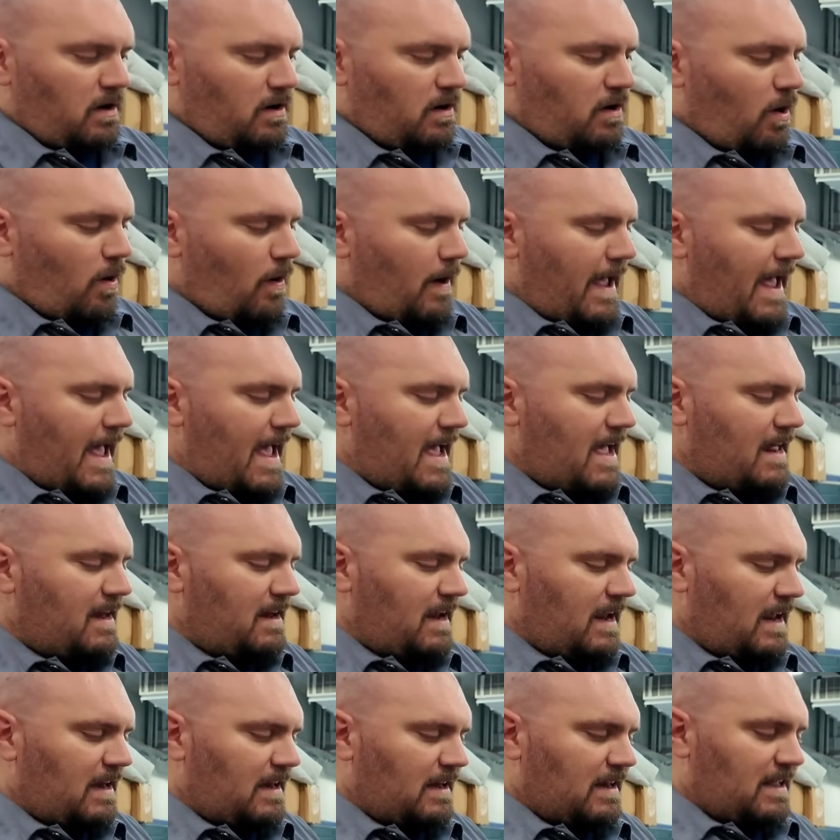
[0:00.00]
going to go ahead
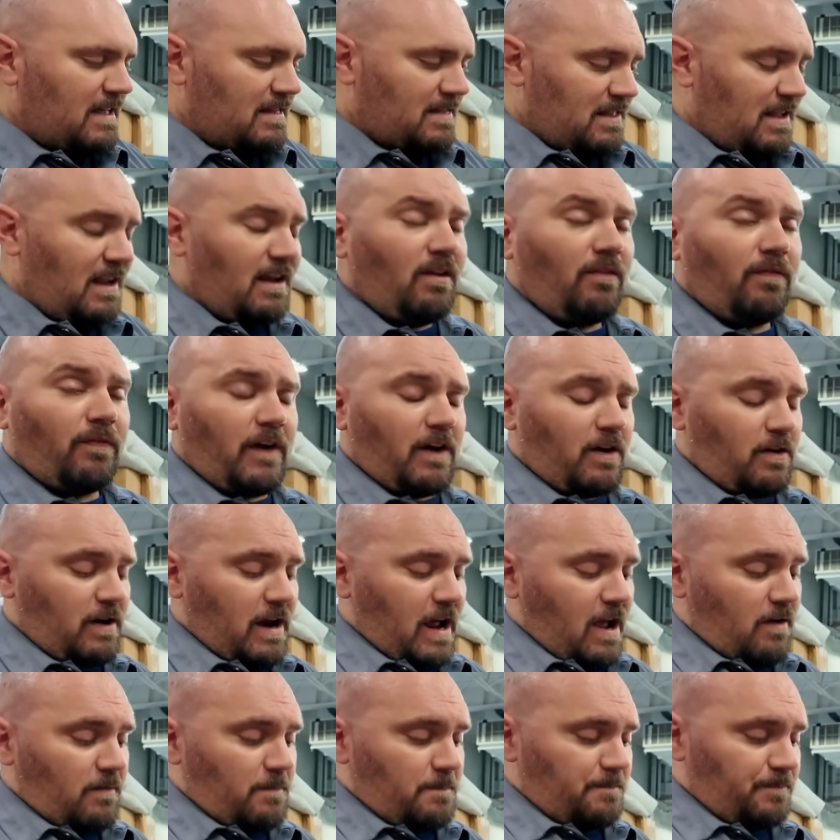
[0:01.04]
and get these figured
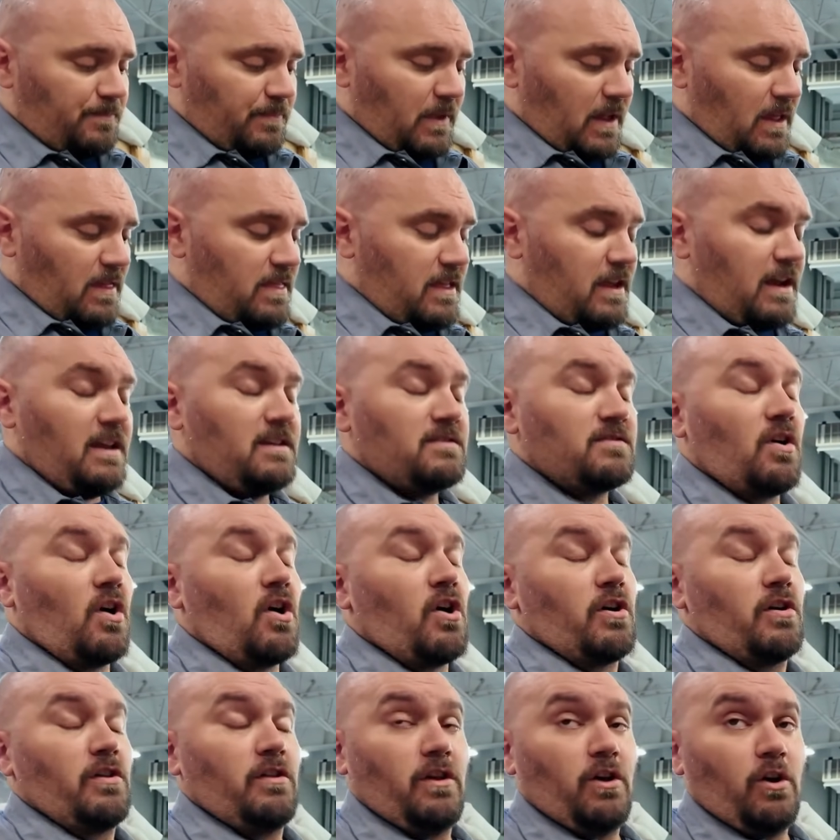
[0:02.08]
out. These
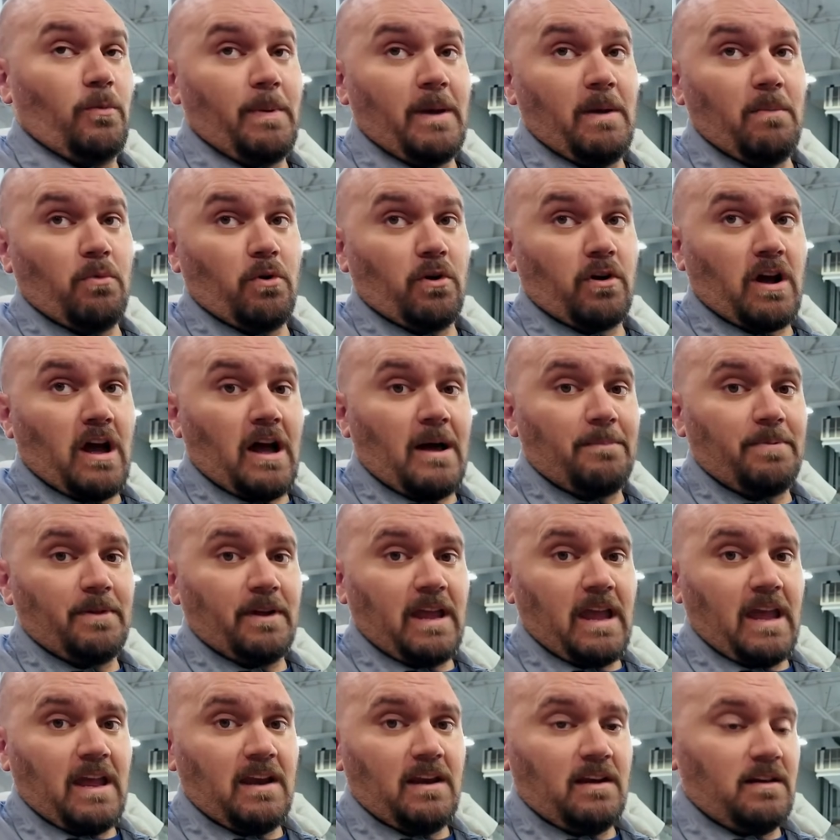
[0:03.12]
are a little bit more
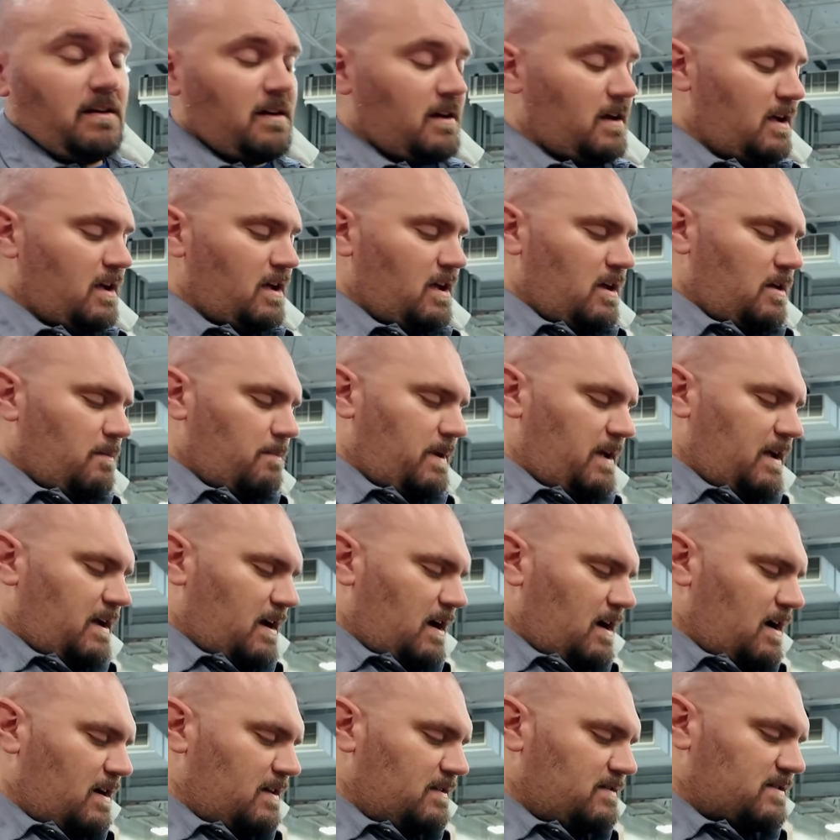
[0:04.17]
complicated
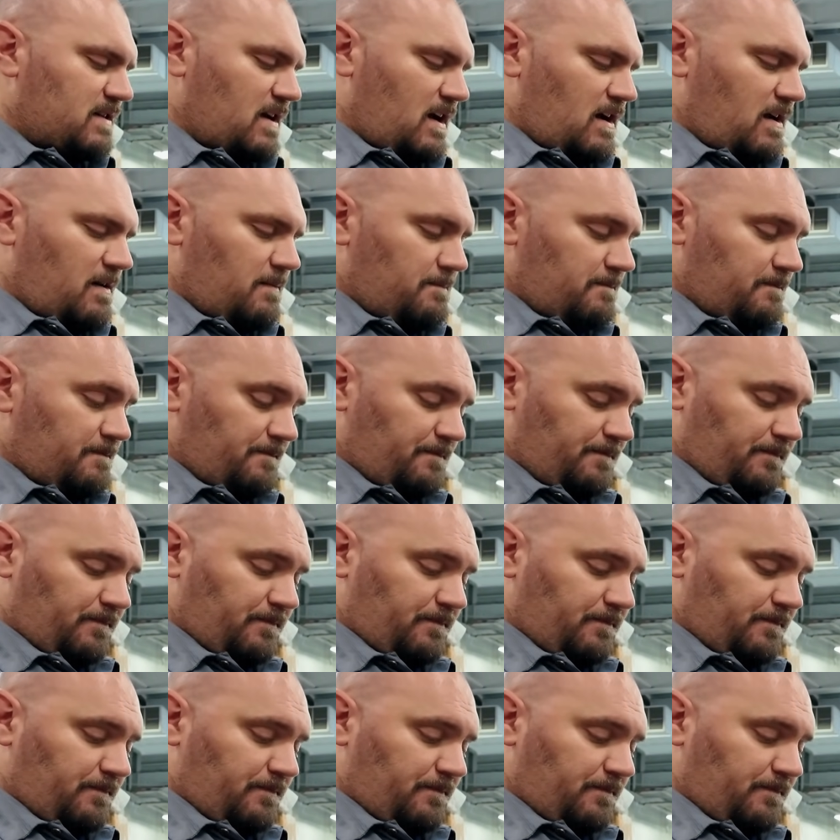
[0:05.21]
because, I